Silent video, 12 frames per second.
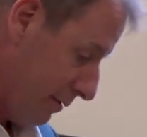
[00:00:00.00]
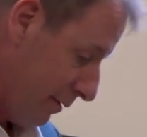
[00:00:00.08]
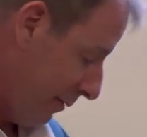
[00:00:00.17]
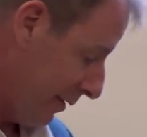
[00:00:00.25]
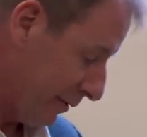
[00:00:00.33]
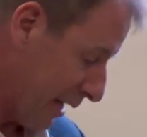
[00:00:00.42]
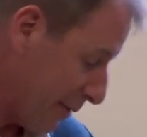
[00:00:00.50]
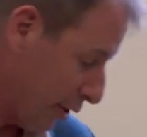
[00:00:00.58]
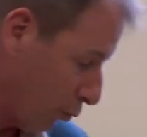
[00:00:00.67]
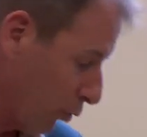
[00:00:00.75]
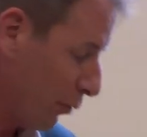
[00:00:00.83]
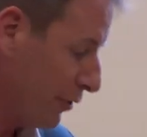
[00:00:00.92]
I mean, coming out
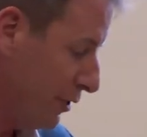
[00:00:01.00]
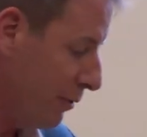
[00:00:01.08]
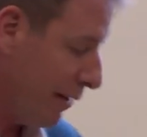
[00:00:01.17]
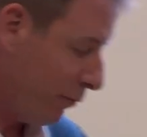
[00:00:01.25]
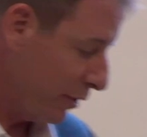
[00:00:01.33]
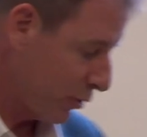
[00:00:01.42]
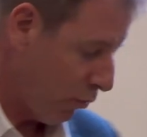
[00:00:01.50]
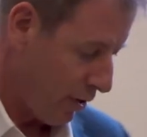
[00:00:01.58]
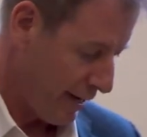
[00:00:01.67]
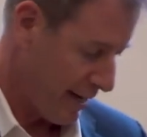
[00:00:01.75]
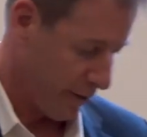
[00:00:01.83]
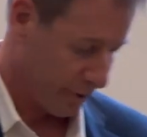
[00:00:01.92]
of World War Two, everyone just
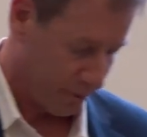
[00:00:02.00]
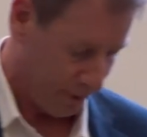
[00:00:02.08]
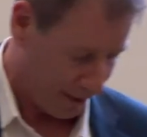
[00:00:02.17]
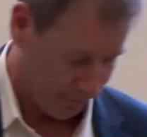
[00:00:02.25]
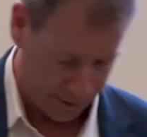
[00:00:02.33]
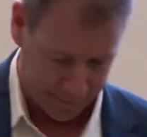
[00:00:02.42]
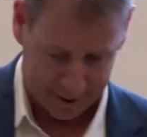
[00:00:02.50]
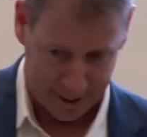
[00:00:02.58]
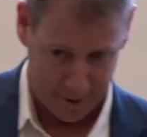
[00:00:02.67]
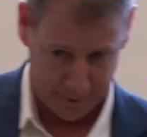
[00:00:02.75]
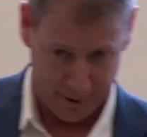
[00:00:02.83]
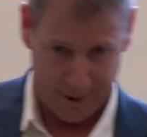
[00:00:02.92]
wanted a house. So we had
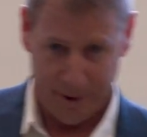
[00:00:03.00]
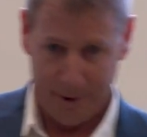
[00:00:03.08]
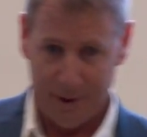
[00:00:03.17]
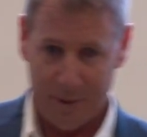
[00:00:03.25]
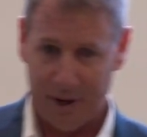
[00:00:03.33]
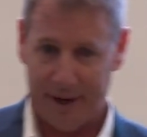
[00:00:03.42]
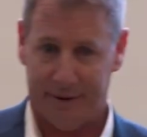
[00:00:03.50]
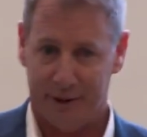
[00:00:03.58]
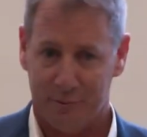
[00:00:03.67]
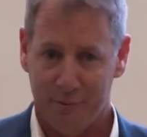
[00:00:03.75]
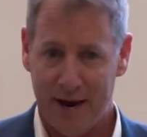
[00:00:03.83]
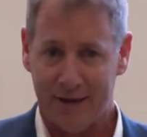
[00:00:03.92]
Levittown, and we had
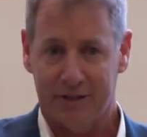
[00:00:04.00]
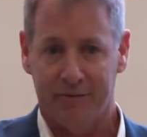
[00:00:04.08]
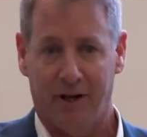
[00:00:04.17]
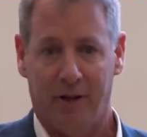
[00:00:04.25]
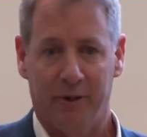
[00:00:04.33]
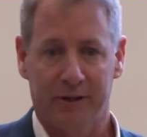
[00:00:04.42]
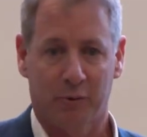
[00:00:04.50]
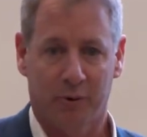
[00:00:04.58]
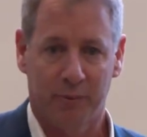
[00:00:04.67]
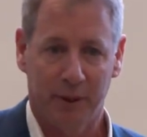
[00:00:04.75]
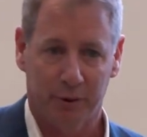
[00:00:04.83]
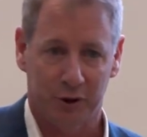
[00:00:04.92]
these mass developments where
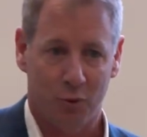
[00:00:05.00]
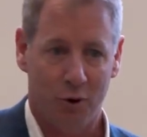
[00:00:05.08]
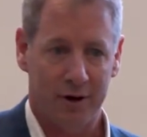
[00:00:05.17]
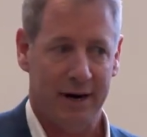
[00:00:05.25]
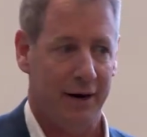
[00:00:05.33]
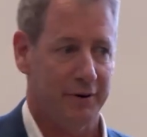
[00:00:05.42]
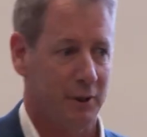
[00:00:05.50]
people just wanted a house.